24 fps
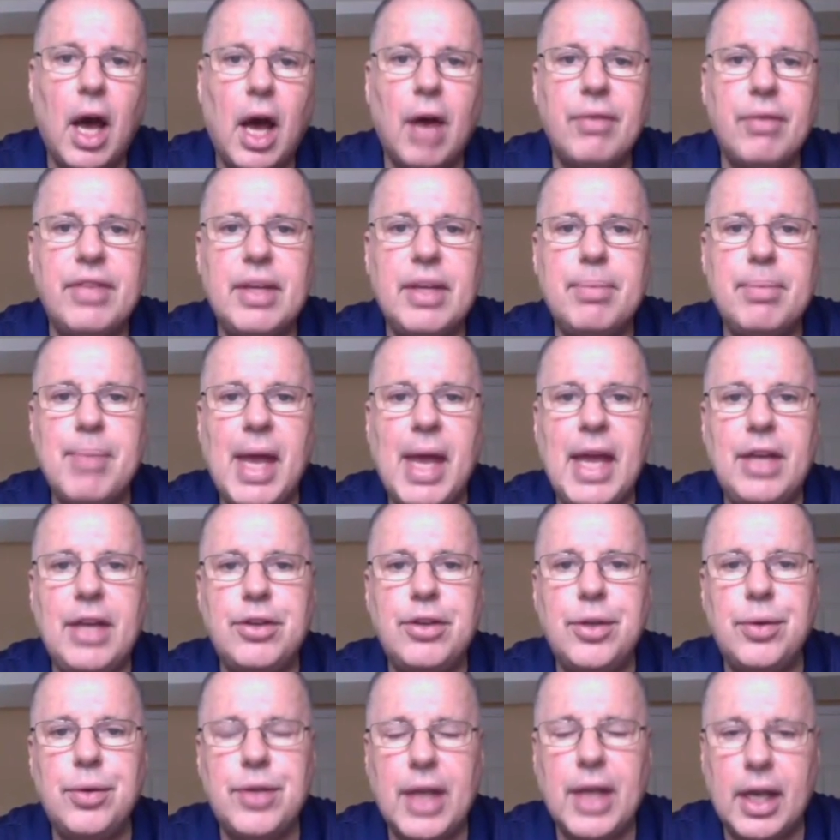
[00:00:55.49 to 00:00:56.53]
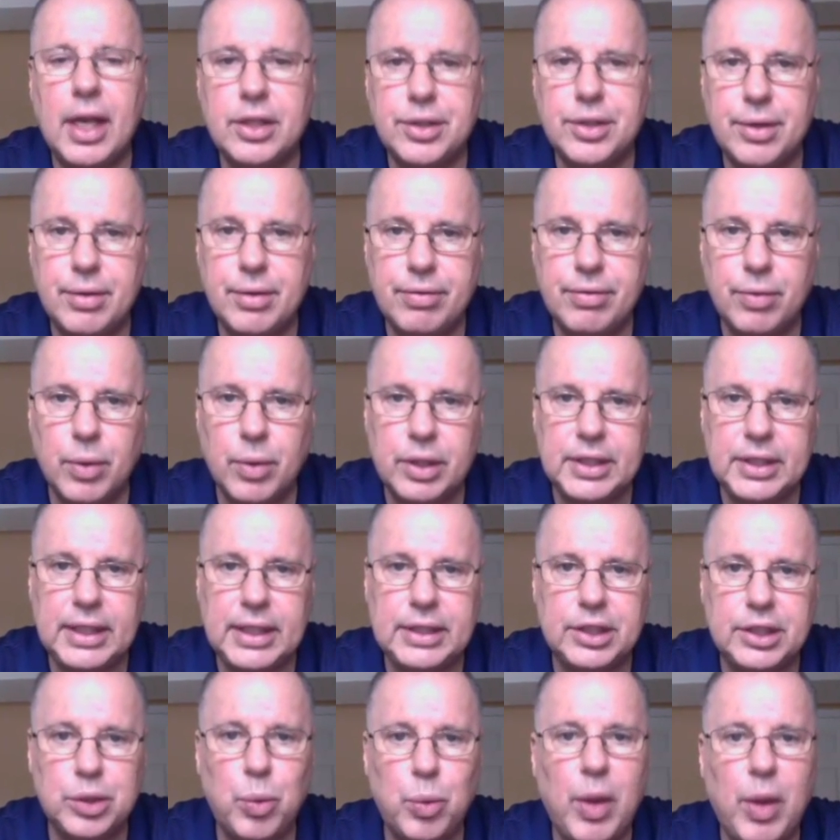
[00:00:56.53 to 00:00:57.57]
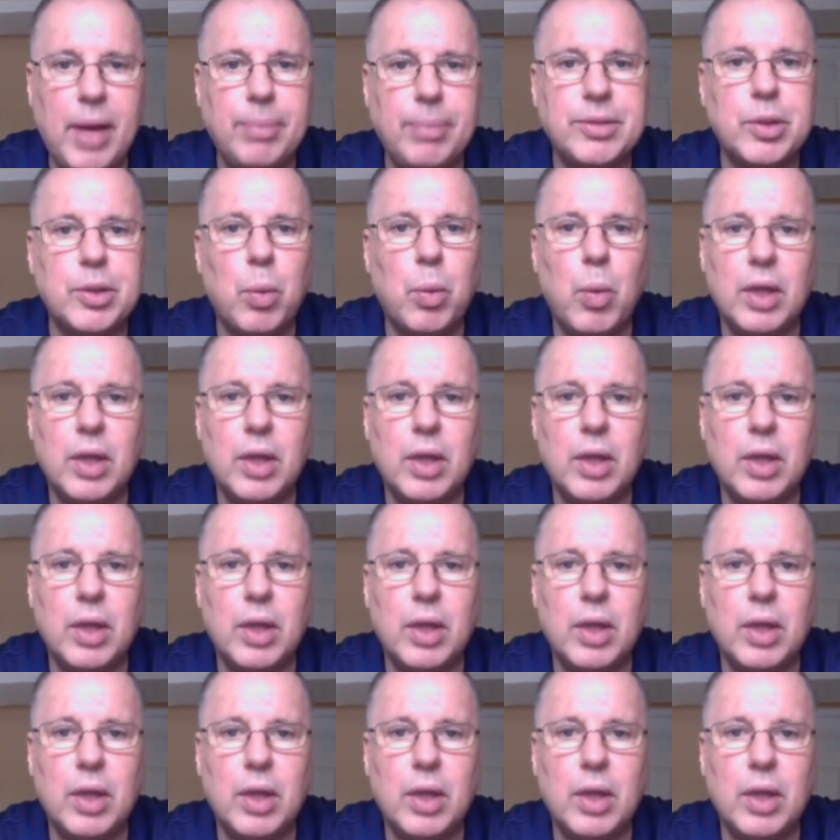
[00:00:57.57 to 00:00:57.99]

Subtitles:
of the May 2014 sweeps.